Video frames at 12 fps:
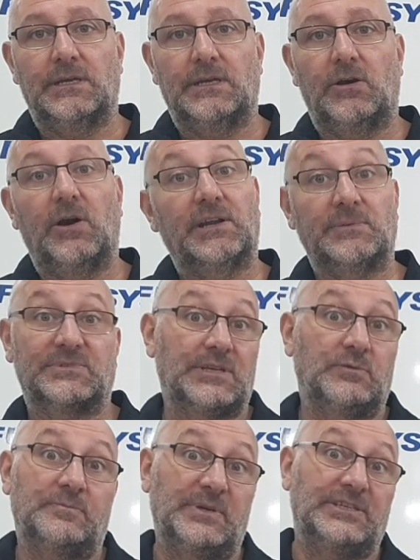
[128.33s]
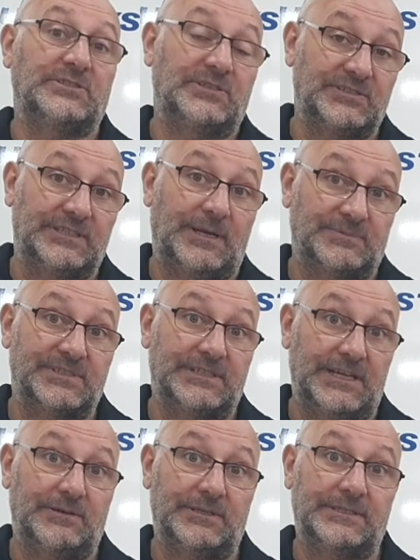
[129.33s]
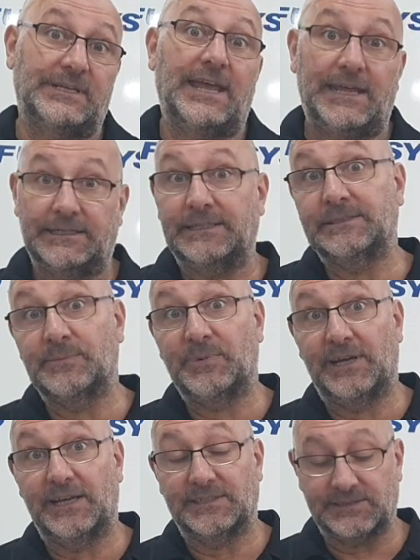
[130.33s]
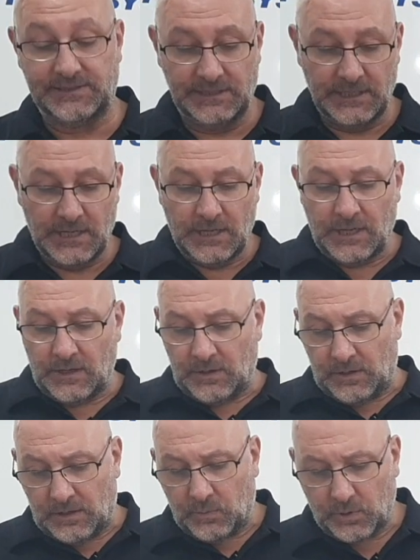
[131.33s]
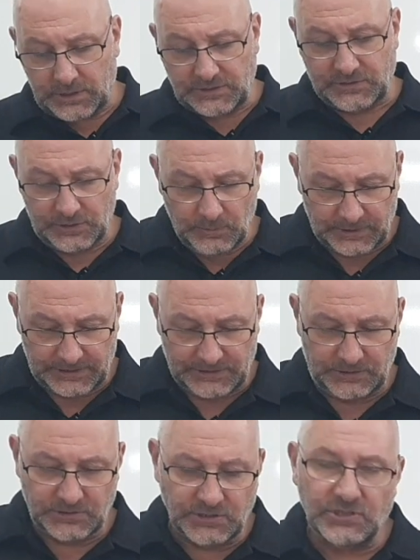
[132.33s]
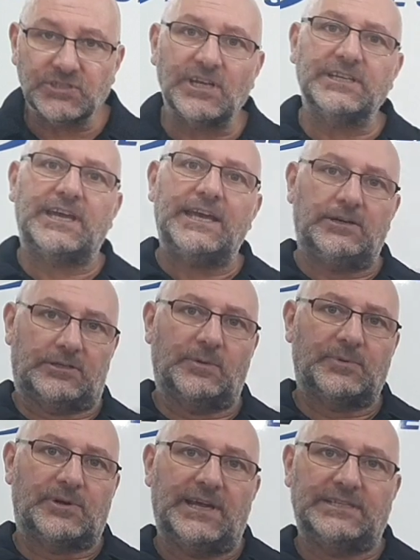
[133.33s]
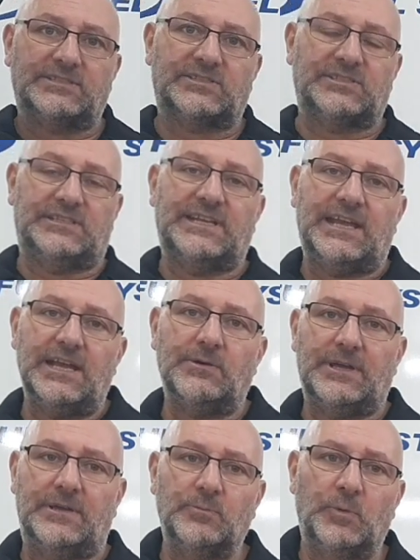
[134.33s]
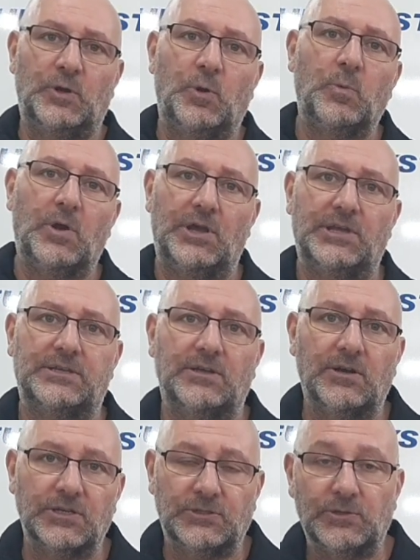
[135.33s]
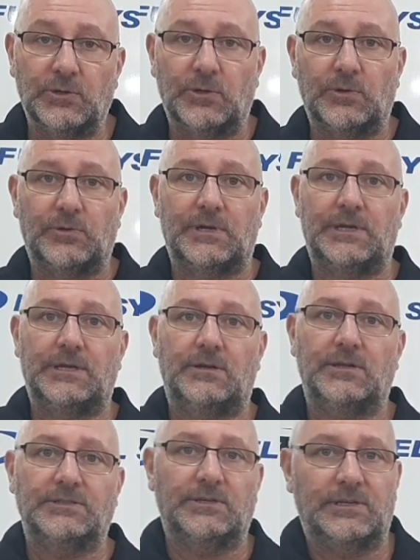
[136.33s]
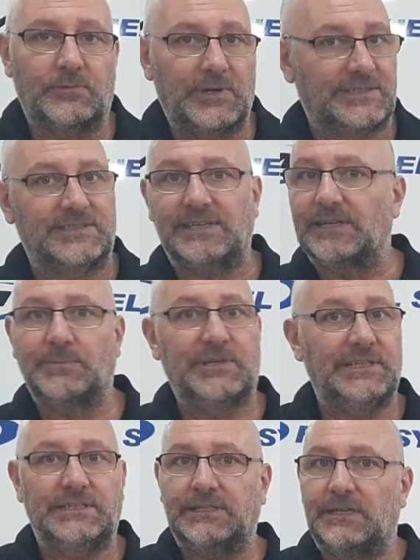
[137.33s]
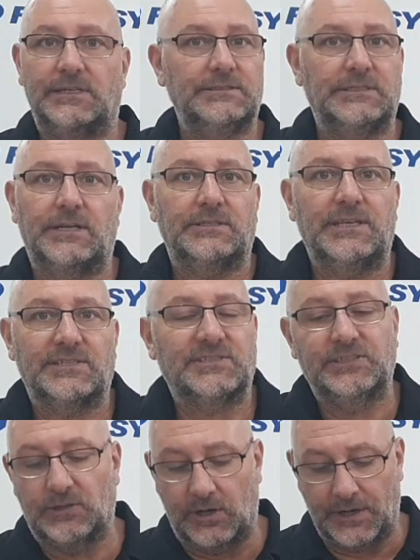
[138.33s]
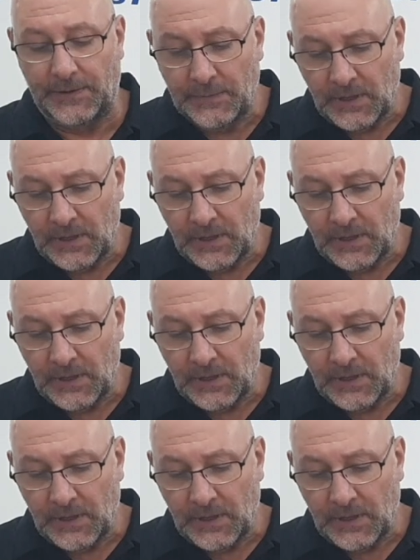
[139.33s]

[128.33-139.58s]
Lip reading: items that we've been using up to now and in the past. What I do want to do is just show you how it operates and how it will work on your Rex and Liberty STI,